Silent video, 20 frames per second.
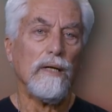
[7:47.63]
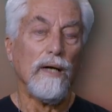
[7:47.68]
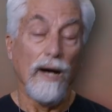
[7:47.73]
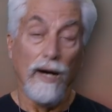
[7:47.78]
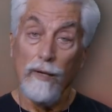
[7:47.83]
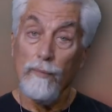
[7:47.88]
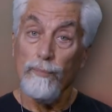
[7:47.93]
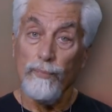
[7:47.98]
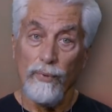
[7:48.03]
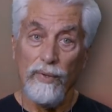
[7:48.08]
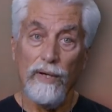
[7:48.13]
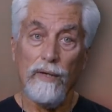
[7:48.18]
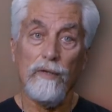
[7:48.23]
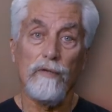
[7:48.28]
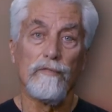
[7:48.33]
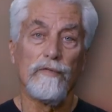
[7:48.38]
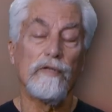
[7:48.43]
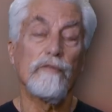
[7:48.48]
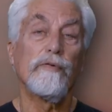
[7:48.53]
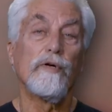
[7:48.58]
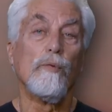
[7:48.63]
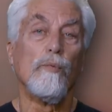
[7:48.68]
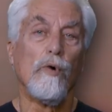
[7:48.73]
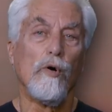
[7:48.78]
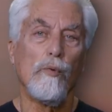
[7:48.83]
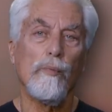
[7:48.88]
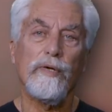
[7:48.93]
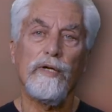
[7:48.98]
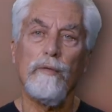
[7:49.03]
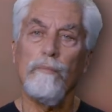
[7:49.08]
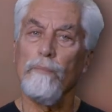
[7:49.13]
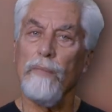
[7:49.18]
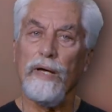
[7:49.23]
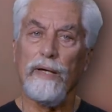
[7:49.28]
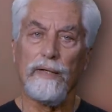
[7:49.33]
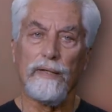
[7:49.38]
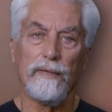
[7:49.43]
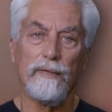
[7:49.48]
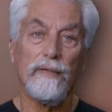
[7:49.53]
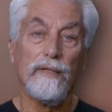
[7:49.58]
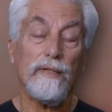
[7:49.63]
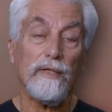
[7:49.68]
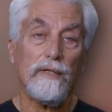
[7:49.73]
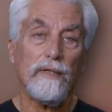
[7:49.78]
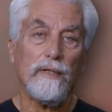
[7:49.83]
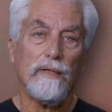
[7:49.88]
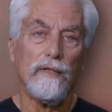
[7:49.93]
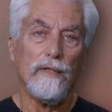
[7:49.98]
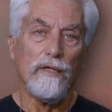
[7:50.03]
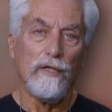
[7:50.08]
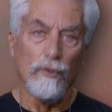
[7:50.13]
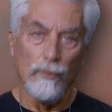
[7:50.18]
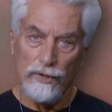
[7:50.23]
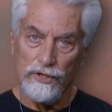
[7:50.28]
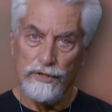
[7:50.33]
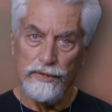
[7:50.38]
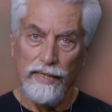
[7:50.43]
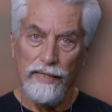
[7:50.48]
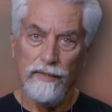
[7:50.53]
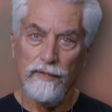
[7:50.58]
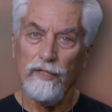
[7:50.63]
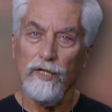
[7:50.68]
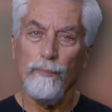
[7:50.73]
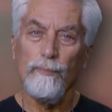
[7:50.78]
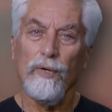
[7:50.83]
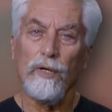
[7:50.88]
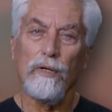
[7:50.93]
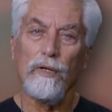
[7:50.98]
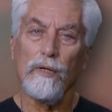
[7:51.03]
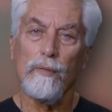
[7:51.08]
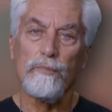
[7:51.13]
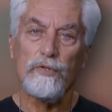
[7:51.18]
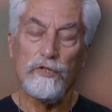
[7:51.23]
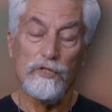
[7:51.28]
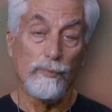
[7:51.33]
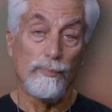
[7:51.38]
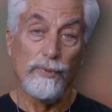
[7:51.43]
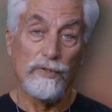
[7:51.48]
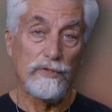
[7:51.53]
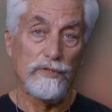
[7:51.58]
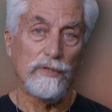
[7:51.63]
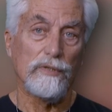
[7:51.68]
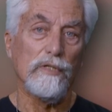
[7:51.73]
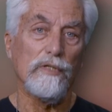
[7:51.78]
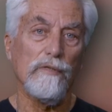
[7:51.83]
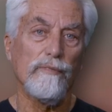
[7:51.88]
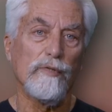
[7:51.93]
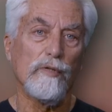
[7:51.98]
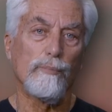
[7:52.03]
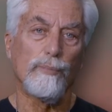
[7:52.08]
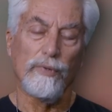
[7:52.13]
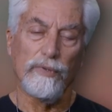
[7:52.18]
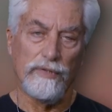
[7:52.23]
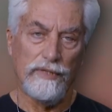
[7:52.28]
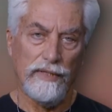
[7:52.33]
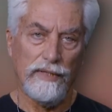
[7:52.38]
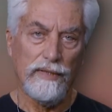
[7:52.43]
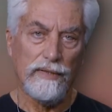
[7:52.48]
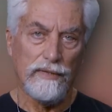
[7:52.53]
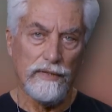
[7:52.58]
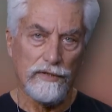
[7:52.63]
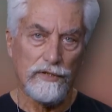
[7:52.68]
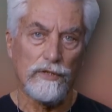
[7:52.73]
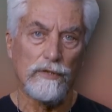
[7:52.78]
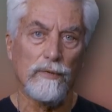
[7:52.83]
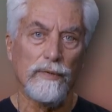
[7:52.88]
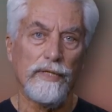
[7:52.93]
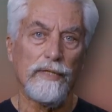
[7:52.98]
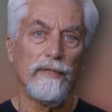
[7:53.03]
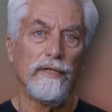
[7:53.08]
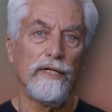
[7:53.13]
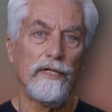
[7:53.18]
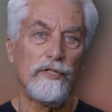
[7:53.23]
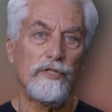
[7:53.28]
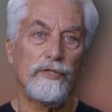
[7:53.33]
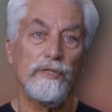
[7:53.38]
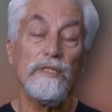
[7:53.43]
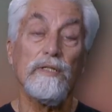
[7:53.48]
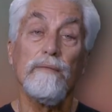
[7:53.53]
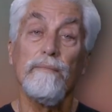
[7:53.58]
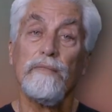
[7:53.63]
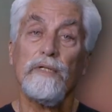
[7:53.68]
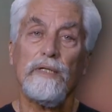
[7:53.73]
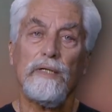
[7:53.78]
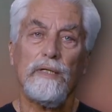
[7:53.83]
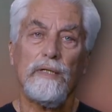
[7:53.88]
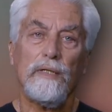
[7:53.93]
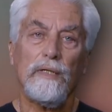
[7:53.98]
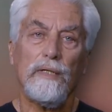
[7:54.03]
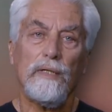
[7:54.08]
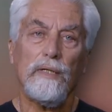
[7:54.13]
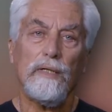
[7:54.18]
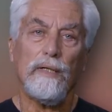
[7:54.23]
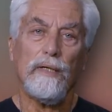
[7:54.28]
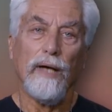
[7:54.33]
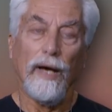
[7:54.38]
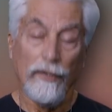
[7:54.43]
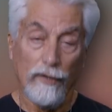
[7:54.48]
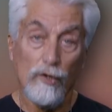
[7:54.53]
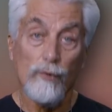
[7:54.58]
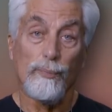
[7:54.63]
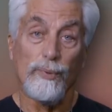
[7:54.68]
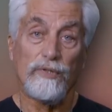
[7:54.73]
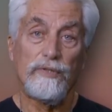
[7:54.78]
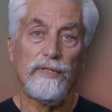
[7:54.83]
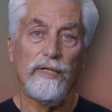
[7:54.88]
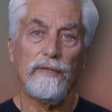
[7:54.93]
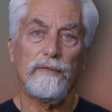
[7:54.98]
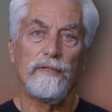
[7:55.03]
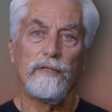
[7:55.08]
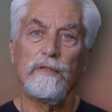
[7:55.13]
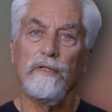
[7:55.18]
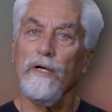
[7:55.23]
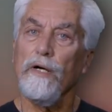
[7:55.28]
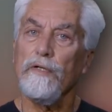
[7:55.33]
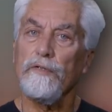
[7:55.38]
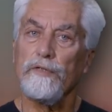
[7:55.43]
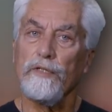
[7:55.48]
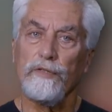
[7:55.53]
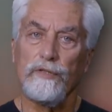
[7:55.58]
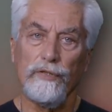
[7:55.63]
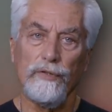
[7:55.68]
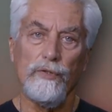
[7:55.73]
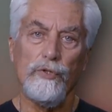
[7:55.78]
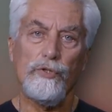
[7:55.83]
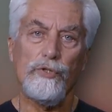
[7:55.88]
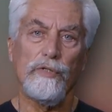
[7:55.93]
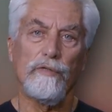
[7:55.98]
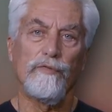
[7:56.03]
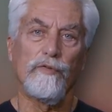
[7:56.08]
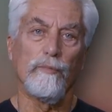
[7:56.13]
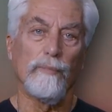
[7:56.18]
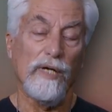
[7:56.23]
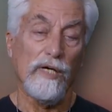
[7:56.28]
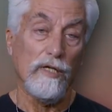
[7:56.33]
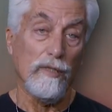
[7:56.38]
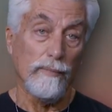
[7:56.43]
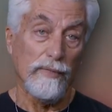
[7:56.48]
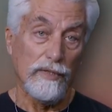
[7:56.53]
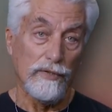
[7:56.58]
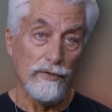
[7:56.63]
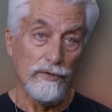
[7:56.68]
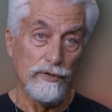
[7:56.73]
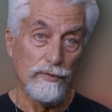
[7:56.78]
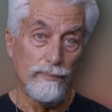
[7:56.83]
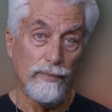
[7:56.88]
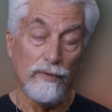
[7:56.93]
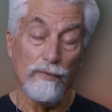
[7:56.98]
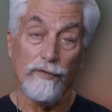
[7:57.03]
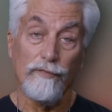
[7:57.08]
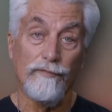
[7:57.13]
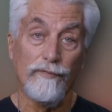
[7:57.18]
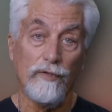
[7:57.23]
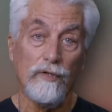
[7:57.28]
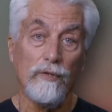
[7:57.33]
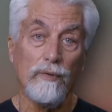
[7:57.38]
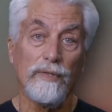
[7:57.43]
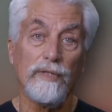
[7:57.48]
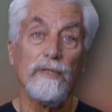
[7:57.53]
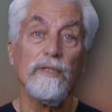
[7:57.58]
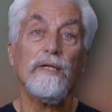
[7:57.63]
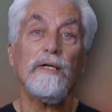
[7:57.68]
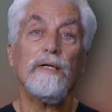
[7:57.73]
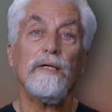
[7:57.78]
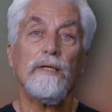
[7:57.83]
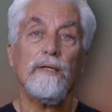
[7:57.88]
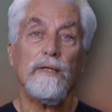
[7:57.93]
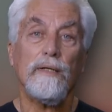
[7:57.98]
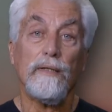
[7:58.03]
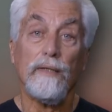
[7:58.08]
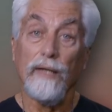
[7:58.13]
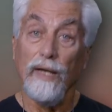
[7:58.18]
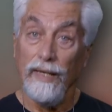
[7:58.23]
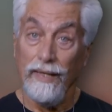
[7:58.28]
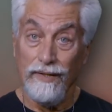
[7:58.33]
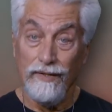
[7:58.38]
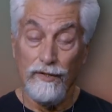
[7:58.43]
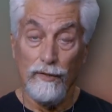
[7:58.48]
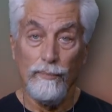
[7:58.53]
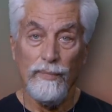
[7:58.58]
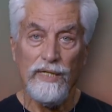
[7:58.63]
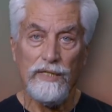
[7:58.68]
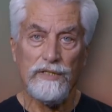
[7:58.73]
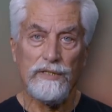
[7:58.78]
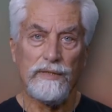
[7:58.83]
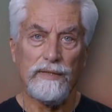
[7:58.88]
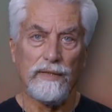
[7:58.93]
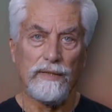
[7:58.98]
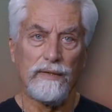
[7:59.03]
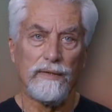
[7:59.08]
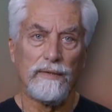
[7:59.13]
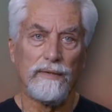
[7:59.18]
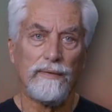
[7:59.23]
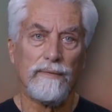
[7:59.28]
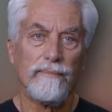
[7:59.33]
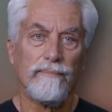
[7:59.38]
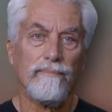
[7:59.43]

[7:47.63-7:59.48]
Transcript: I'm proud of every woman and man who has taken up arms to preserve and protect this great nation, and who protect the Constitution from enemies, both foreign and domestic.